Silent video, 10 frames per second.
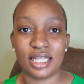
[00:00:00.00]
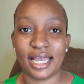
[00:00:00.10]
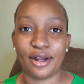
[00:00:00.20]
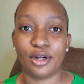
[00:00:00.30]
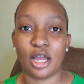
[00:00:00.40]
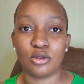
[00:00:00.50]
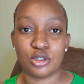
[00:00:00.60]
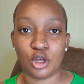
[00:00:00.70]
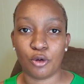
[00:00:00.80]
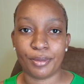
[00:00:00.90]
to the air and out
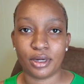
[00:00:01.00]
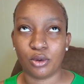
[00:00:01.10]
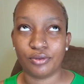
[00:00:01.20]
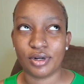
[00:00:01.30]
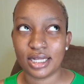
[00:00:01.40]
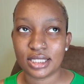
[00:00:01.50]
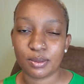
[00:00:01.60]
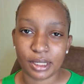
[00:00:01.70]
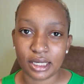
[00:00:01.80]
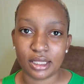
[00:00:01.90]
into the open, or if not
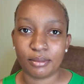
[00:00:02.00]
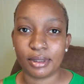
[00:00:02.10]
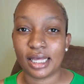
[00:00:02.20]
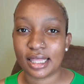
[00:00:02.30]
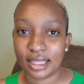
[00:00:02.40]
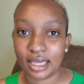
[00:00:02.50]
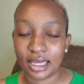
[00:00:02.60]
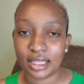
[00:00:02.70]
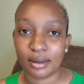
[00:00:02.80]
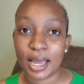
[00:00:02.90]
speaking them, but like
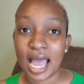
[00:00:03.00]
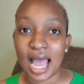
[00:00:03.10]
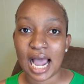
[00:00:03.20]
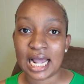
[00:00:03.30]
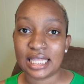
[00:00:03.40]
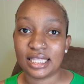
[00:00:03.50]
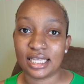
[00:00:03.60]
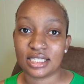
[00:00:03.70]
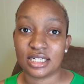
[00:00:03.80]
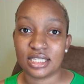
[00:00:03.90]
thinking them, I think
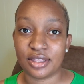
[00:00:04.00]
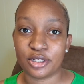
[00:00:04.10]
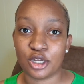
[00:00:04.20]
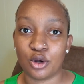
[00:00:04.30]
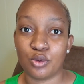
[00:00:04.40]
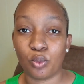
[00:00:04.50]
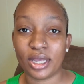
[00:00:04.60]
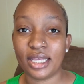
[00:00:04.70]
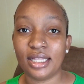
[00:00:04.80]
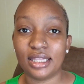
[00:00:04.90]
that's gonna set the tone.
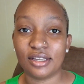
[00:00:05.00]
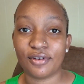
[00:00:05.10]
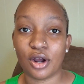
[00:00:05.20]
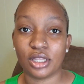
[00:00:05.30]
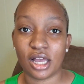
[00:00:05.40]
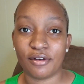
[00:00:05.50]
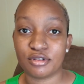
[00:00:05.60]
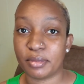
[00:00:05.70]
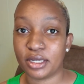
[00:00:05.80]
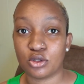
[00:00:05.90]
We live our lives
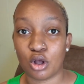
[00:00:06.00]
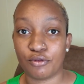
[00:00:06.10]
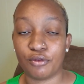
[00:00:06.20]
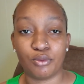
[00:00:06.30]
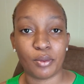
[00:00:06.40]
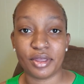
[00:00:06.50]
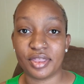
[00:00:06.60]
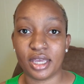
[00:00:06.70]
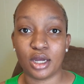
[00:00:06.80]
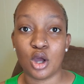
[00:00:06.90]
based off of what we
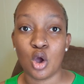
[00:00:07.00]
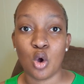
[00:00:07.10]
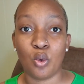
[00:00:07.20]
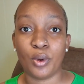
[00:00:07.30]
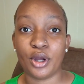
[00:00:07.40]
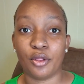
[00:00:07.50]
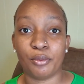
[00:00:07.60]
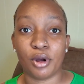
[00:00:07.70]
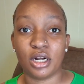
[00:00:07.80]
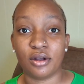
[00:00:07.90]
think. We are the
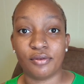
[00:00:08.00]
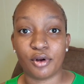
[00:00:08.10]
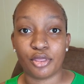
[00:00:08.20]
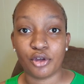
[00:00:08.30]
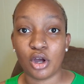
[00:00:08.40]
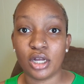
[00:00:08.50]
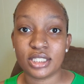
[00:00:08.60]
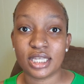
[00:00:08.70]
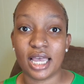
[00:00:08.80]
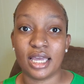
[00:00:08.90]
product of our
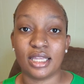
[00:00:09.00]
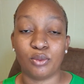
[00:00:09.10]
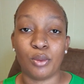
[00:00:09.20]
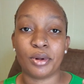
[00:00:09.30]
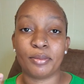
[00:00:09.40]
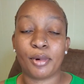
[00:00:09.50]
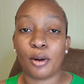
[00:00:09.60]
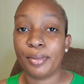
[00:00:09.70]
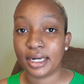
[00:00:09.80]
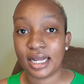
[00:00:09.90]
thoughts and what we
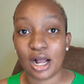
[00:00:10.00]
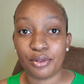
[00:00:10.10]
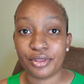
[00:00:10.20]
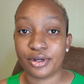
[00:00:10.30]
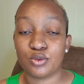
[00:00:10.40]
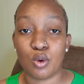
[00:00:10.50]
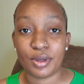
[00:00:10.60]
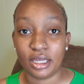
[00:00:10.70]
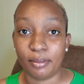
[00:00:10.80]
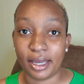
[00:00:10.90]
are putting out there is what
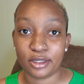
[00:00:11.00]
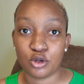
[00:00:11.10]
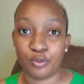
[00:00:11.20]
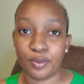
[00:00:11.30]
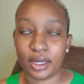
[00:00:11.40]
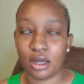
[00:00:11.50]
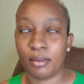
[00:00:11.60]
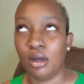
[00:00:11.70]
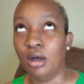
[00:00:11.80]
we get back. So if we wake up